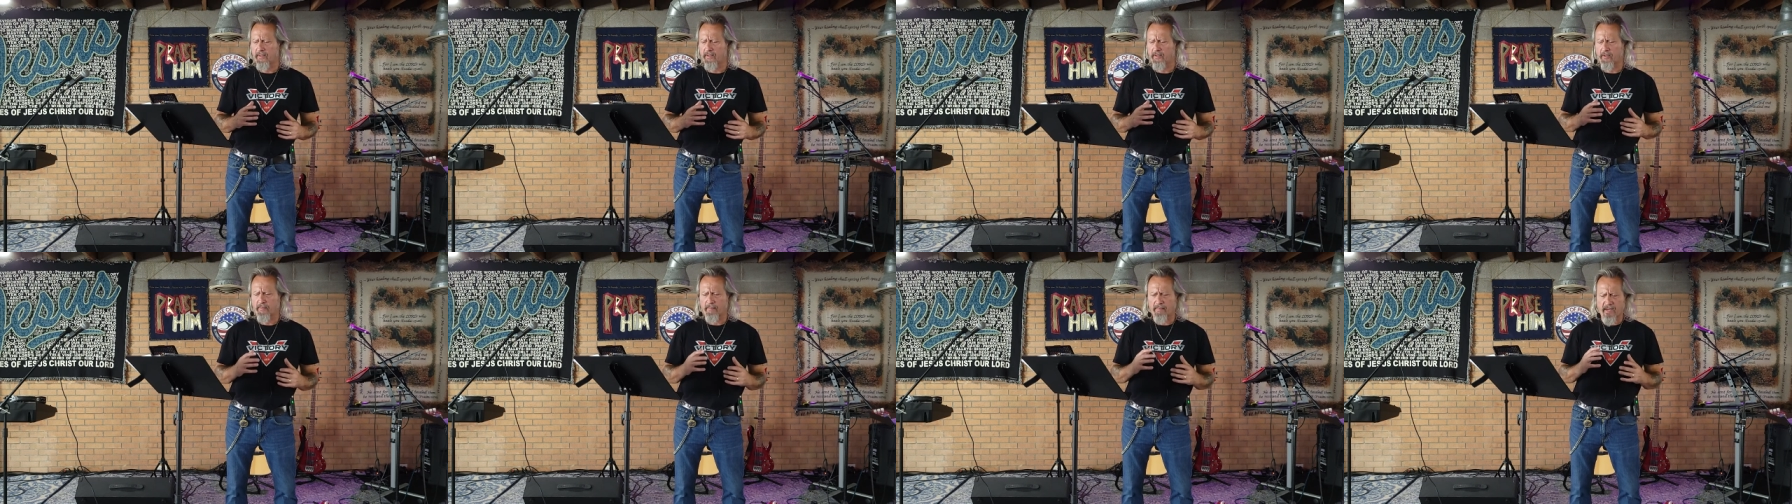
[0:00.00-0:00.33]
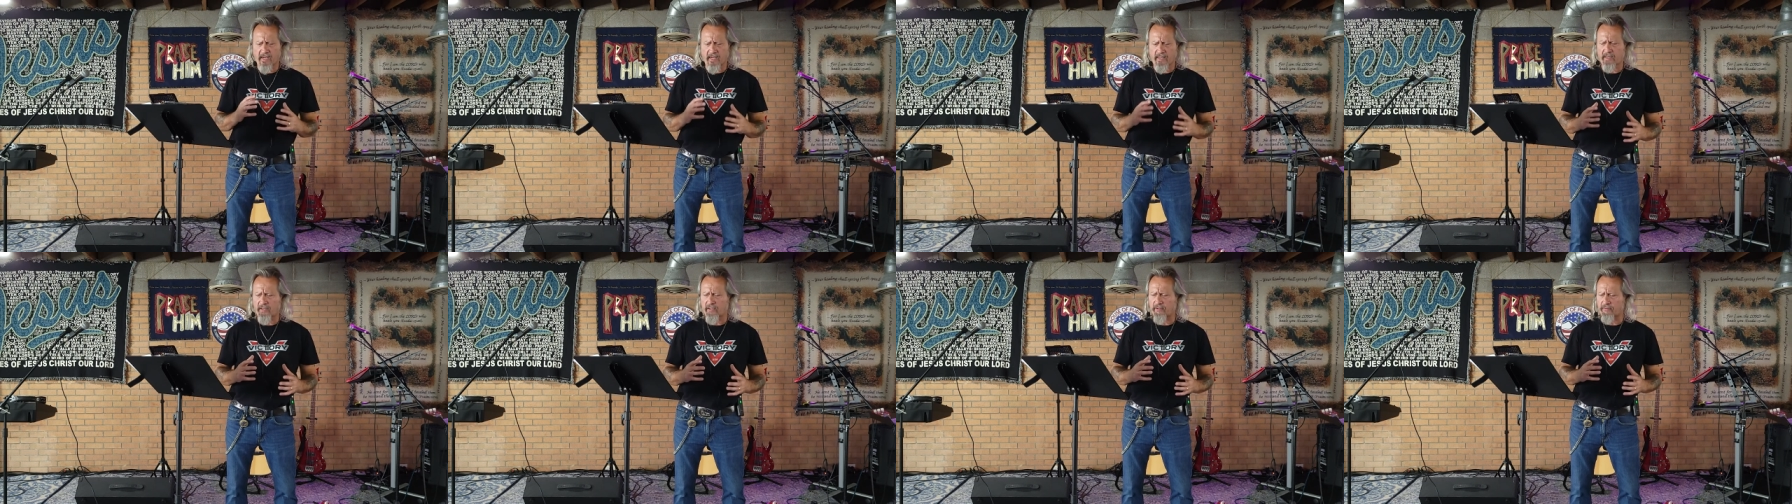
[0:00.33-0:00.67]
the
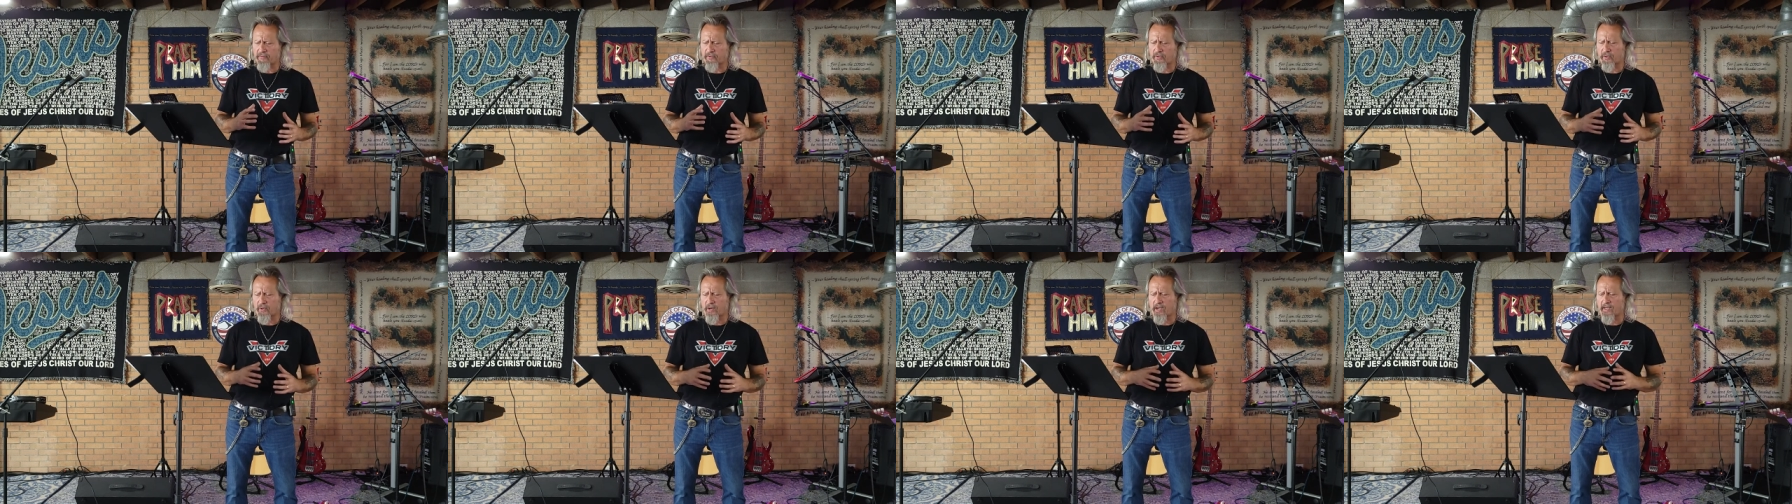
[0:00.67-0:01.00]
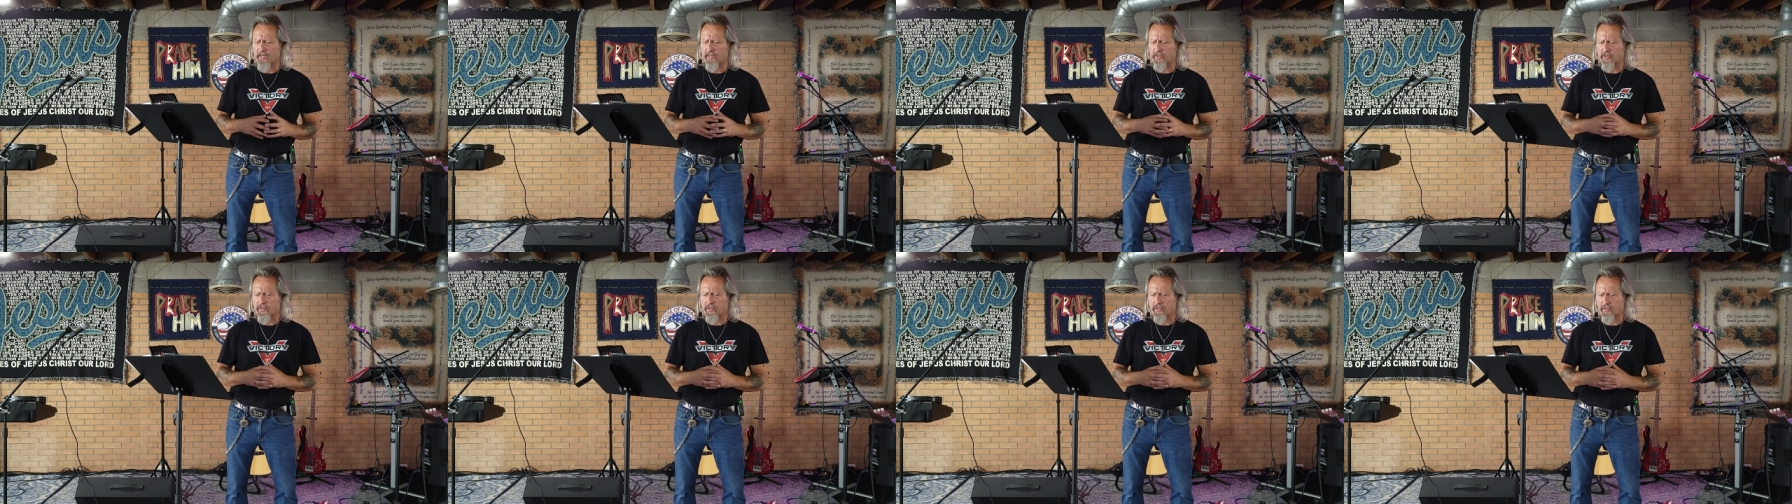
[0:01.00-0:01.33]
mind of
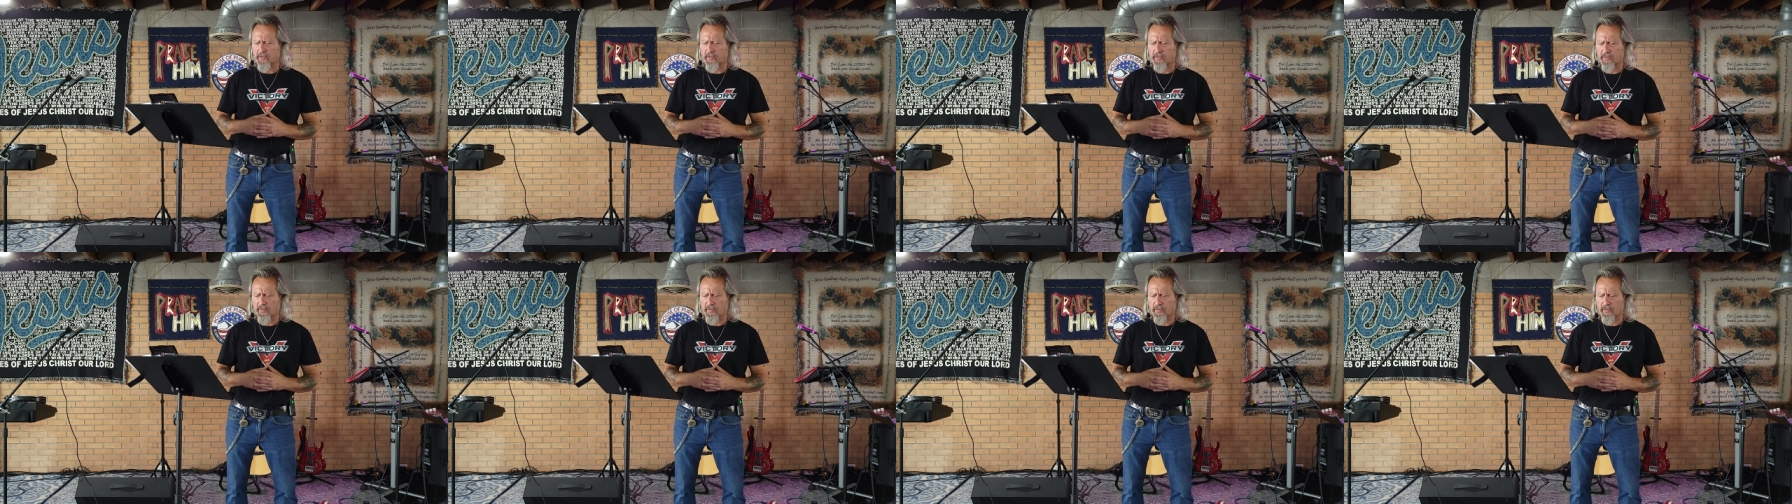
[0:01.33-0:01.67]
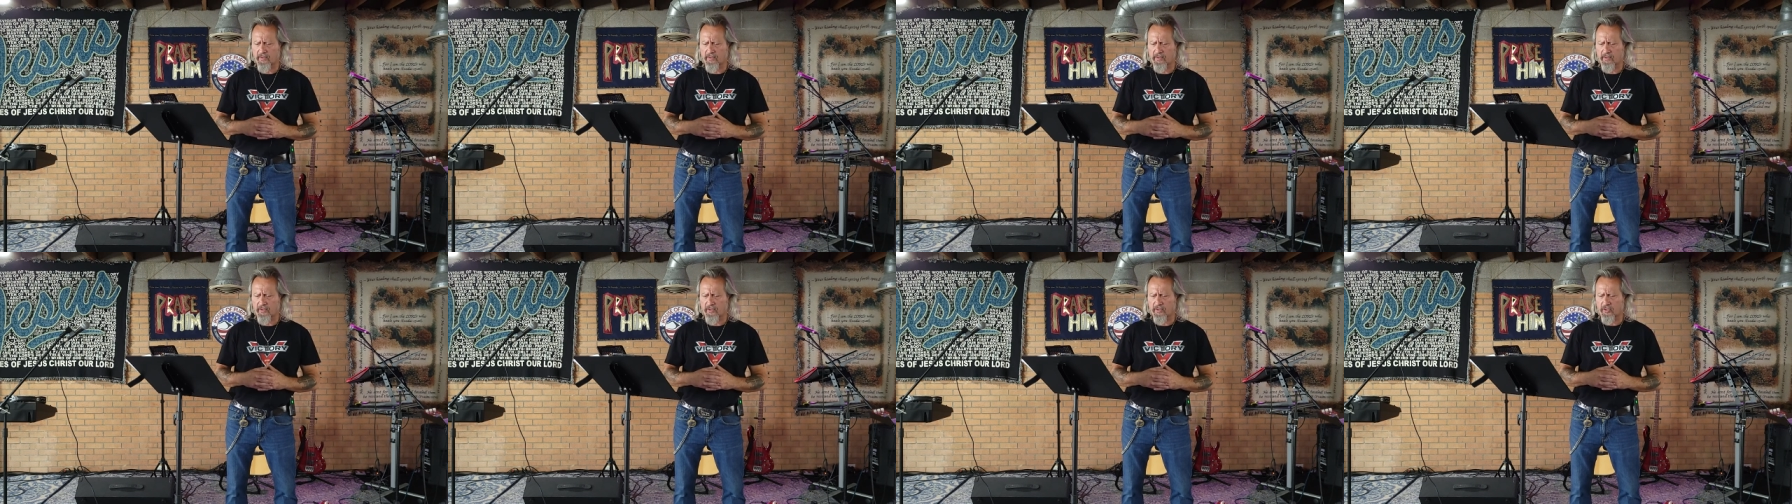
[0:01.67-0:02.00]
Christ,
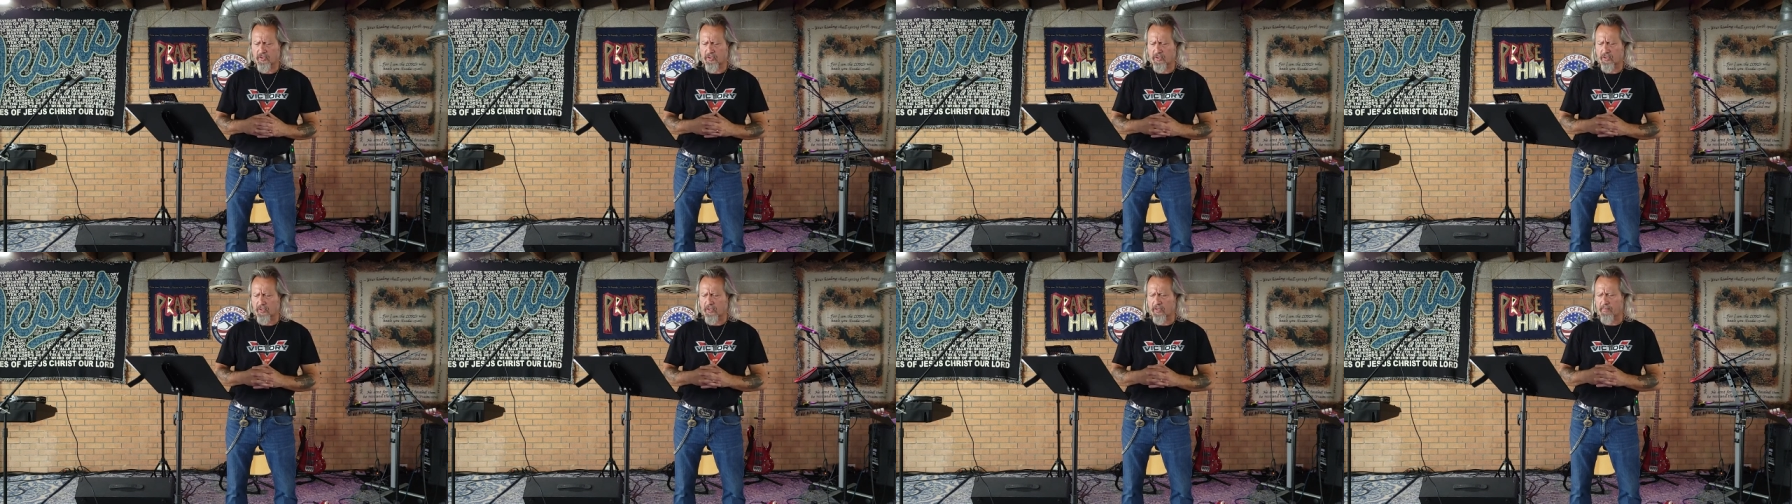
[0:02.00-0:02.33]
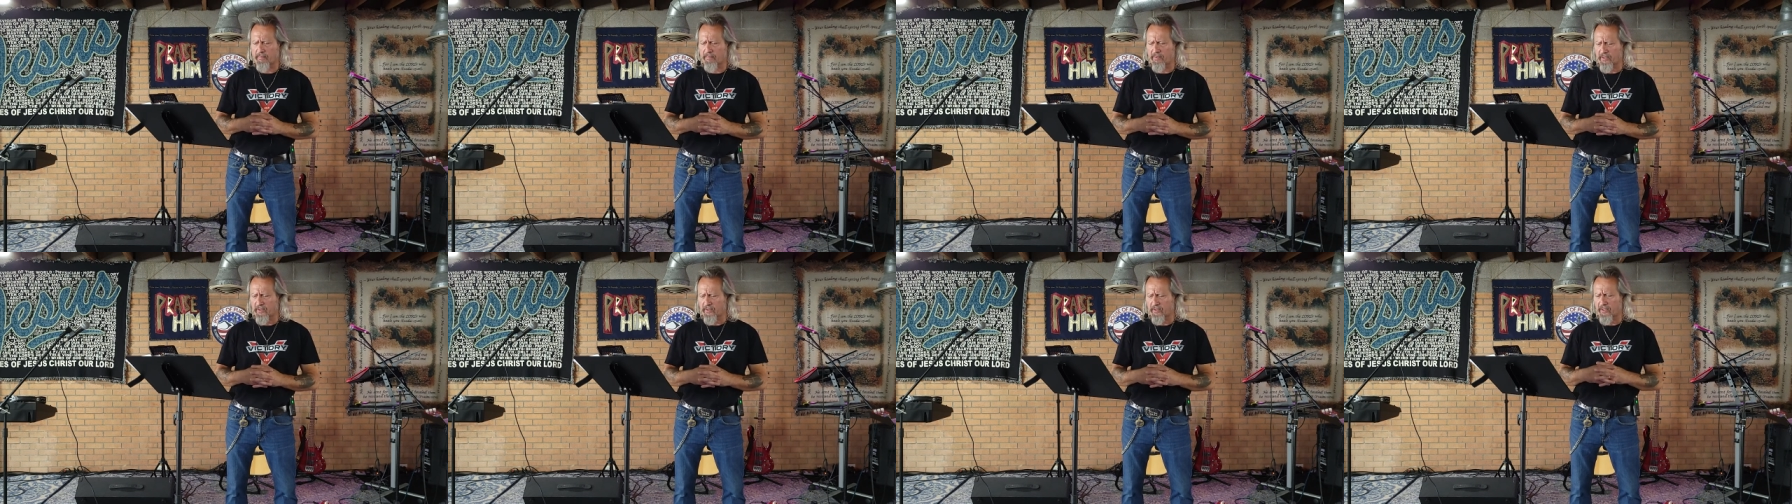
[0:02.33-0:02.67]

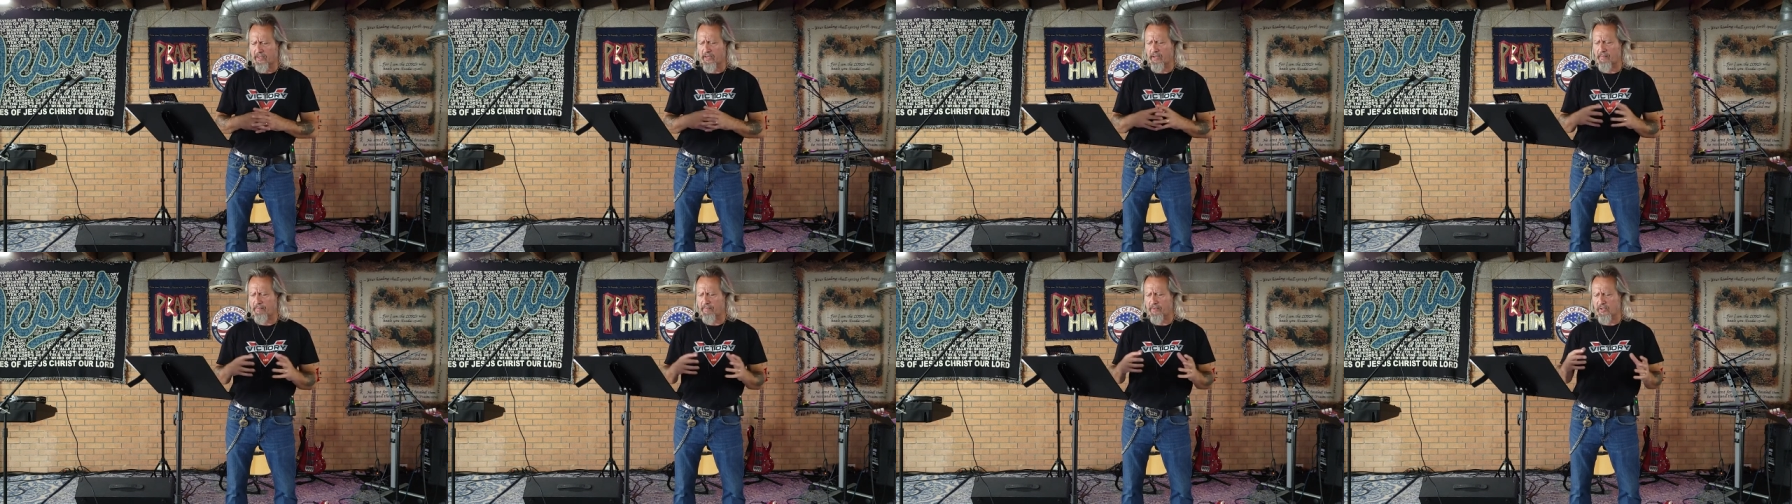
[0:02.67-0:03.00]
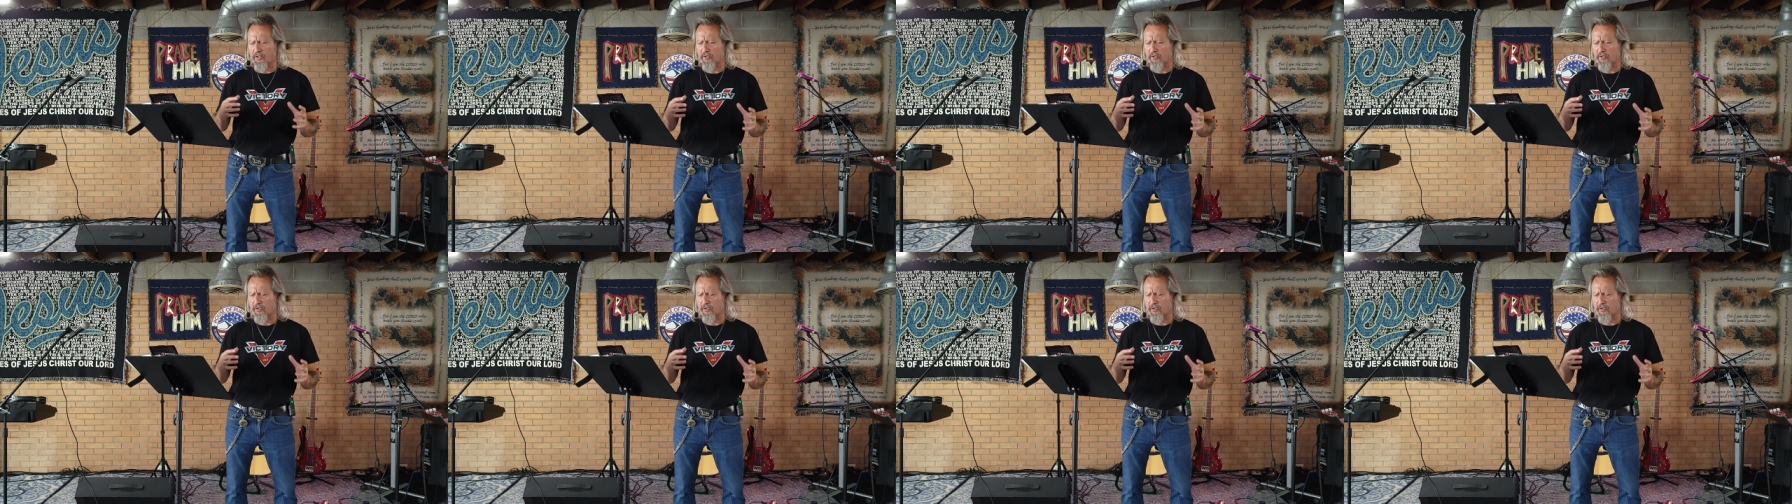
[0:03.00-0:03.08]
concerning building up